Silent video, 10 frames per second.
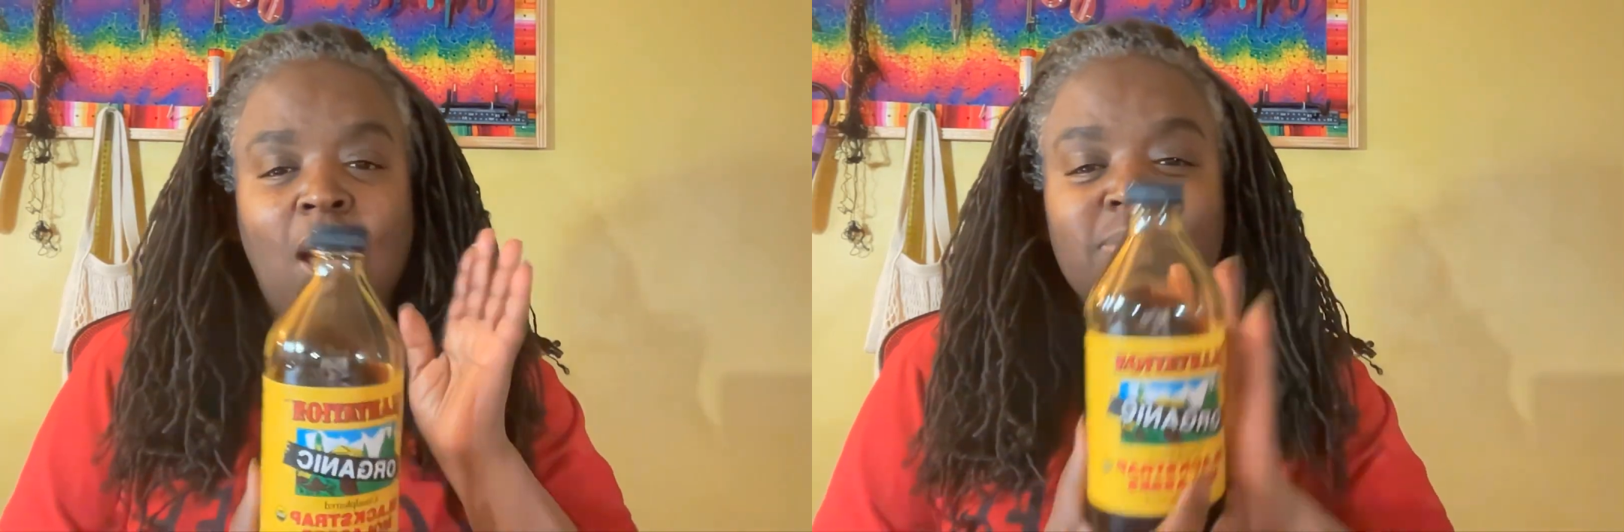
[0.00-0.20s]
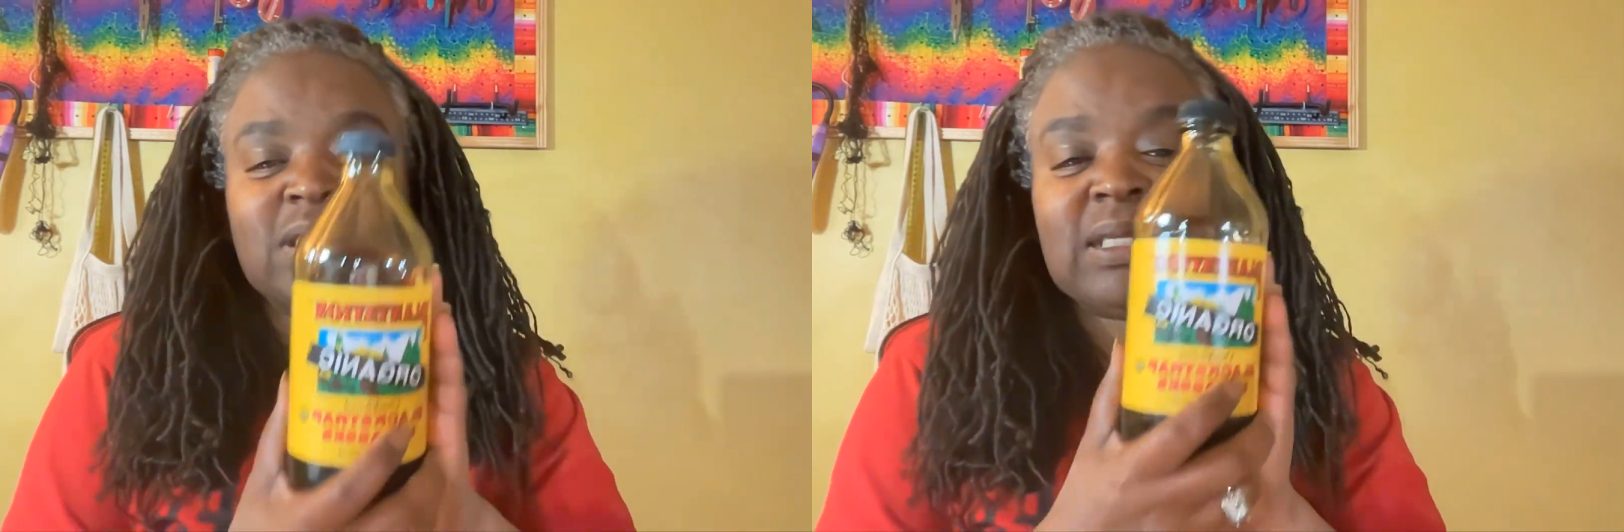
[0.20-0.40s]

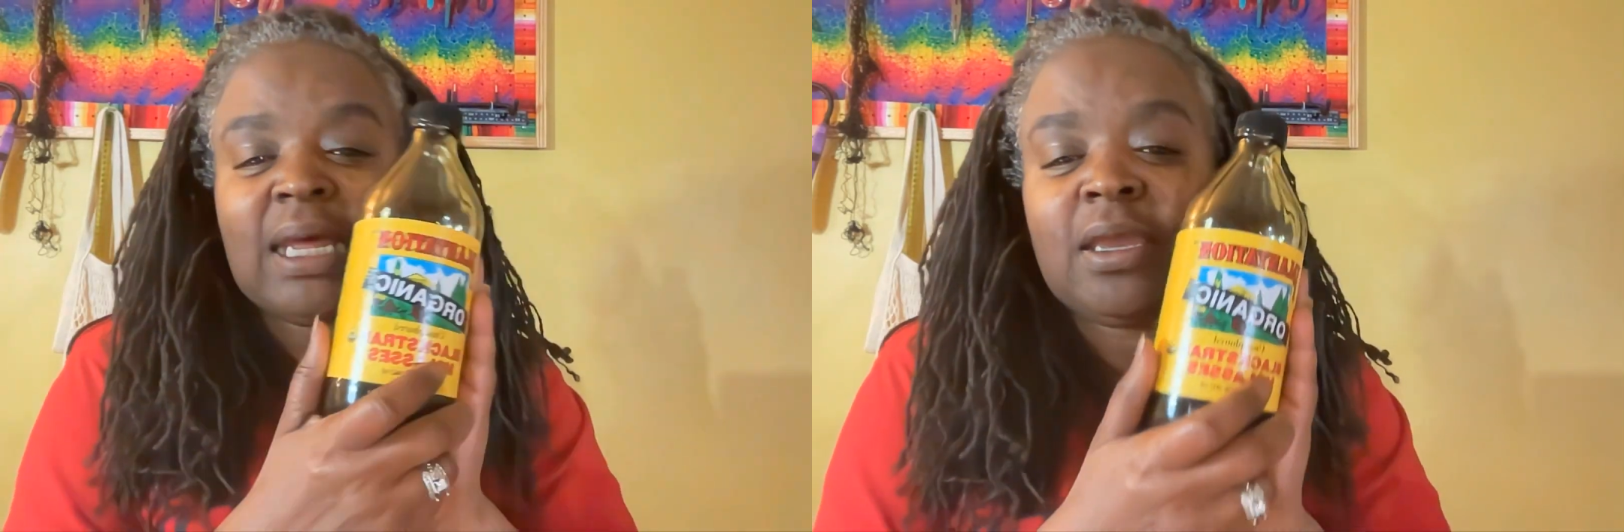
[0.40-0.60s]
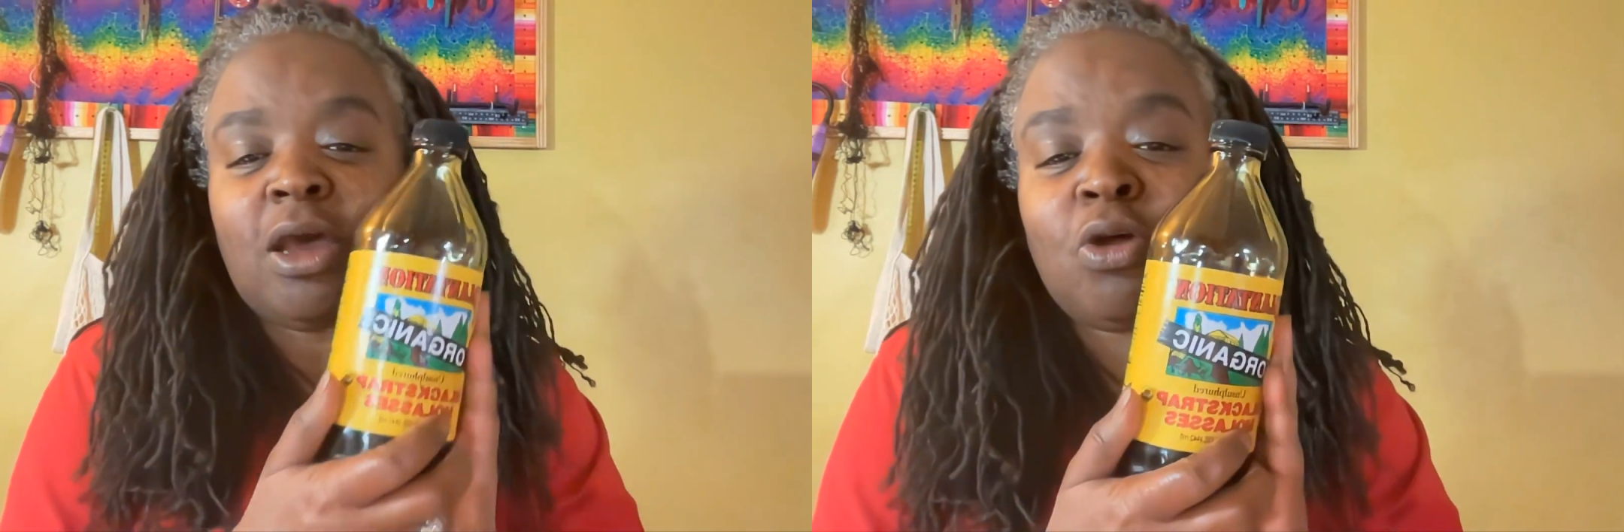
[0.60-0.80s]
I'm just
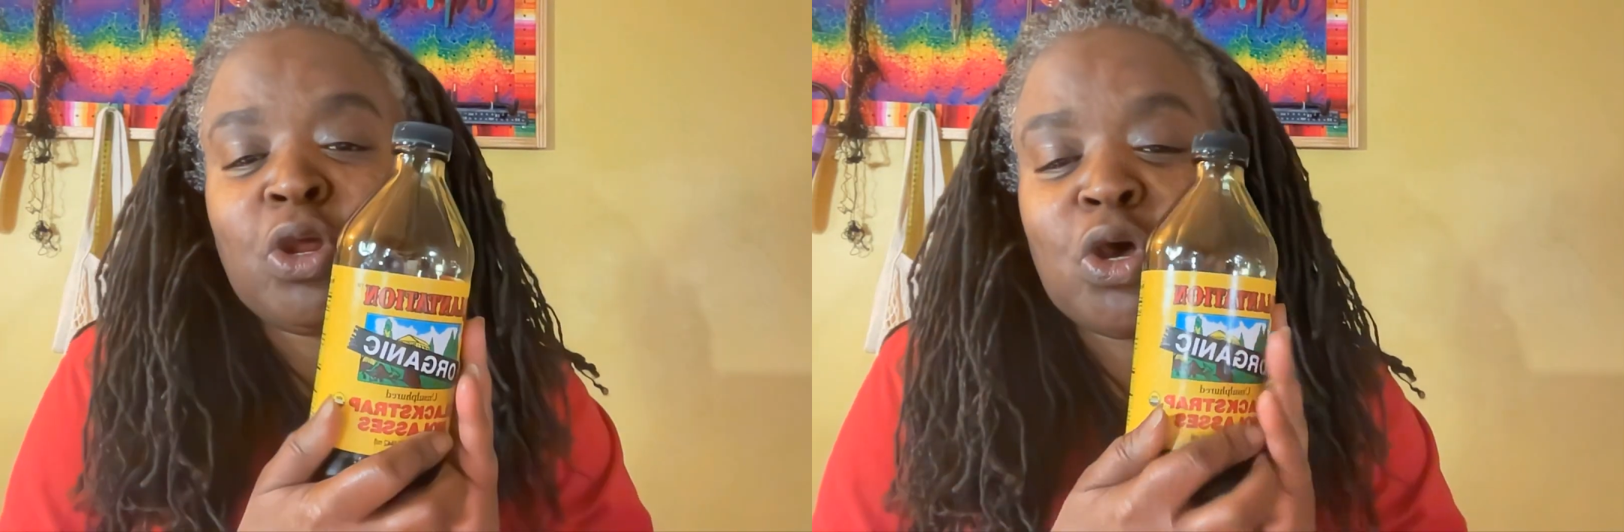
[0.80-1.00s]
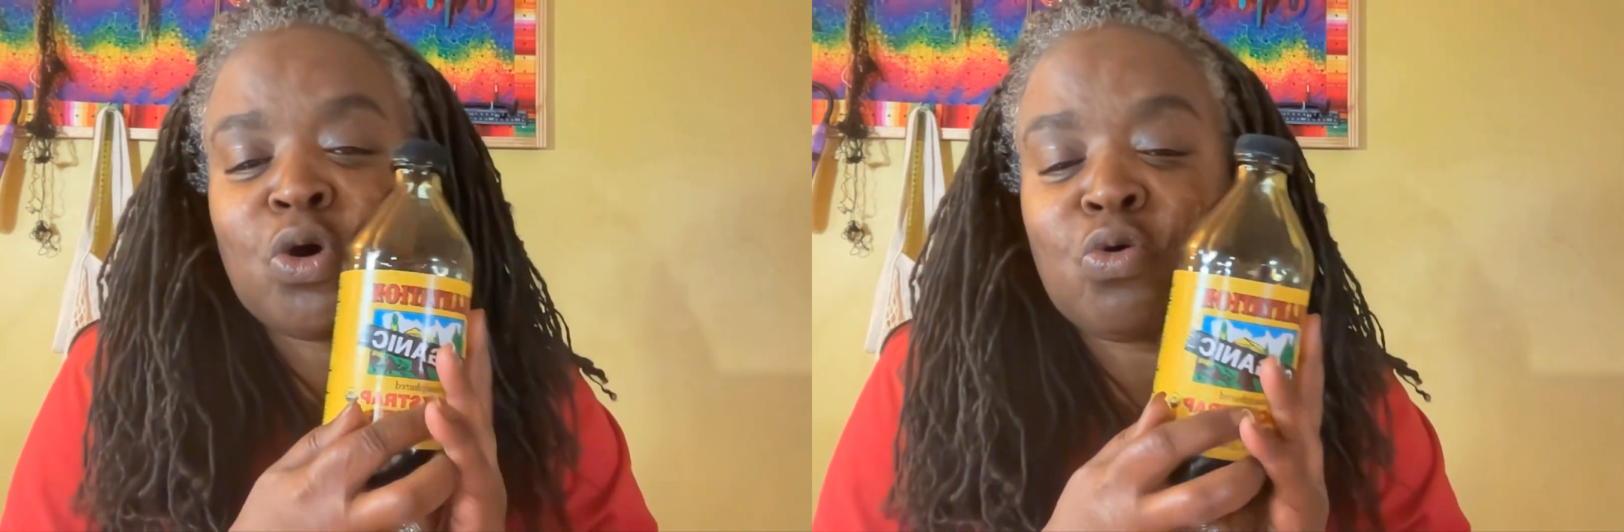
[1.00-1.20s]
letting y'all
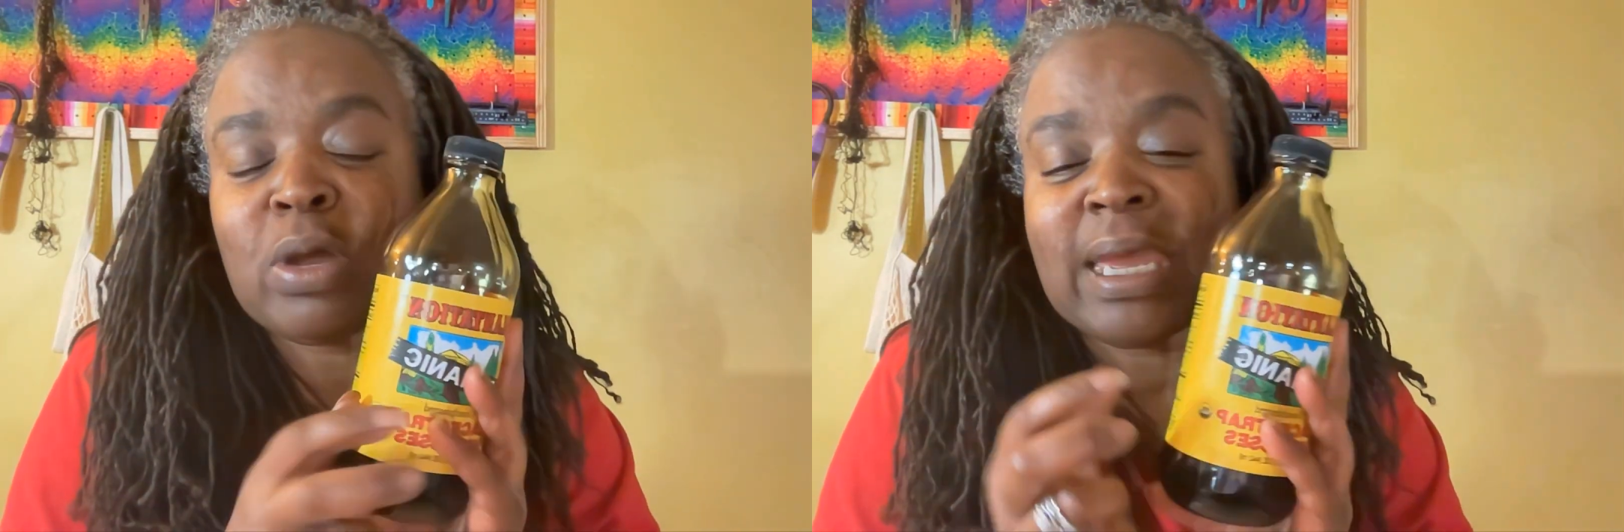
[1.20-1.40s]
know,